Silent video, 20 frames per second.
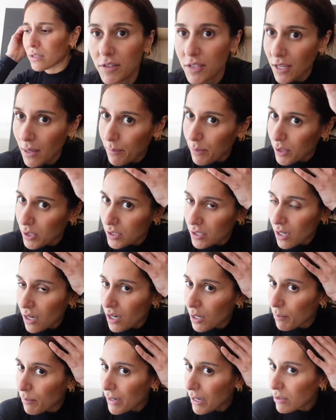Obviously I put
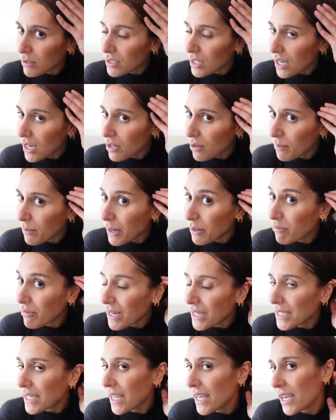dark brown dye on my
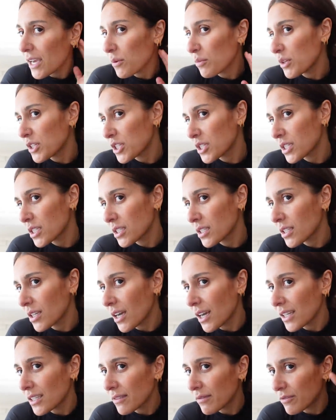red hair, which
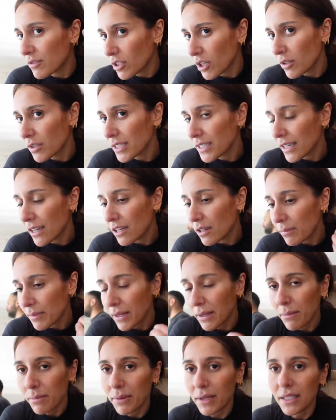kind of toned it down a
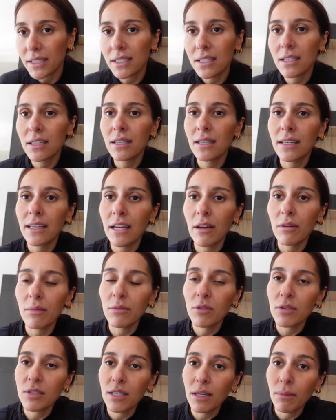bit, but now I'm
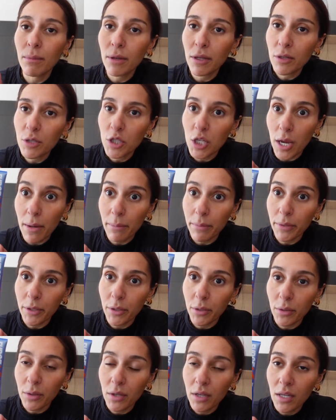using blue
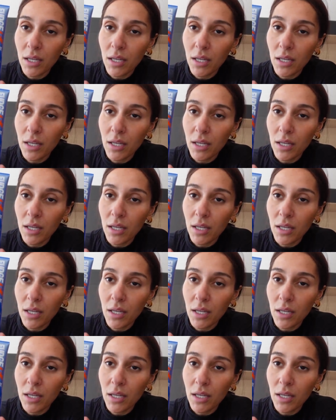shampoo